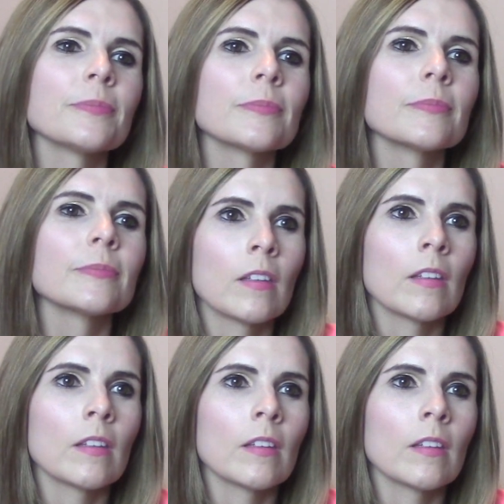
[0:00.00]

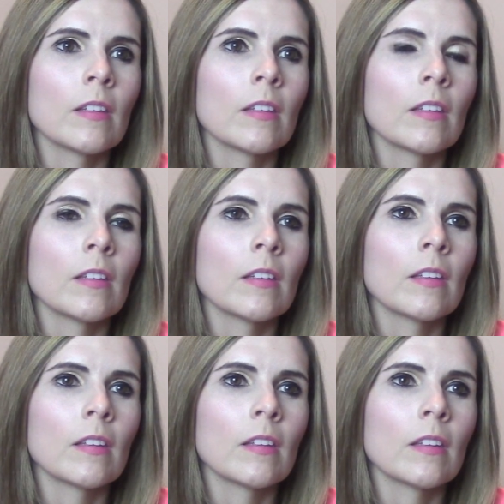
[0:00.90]

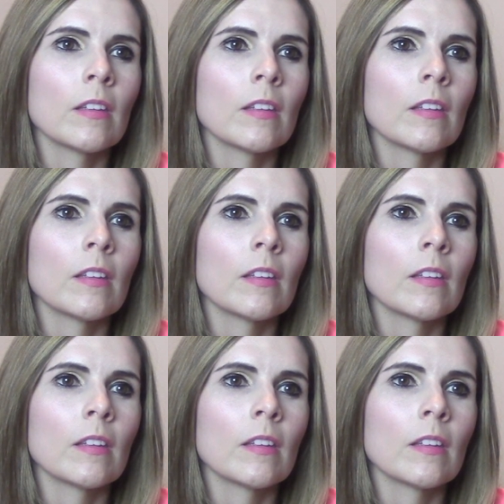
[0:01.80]
Nobody speaks.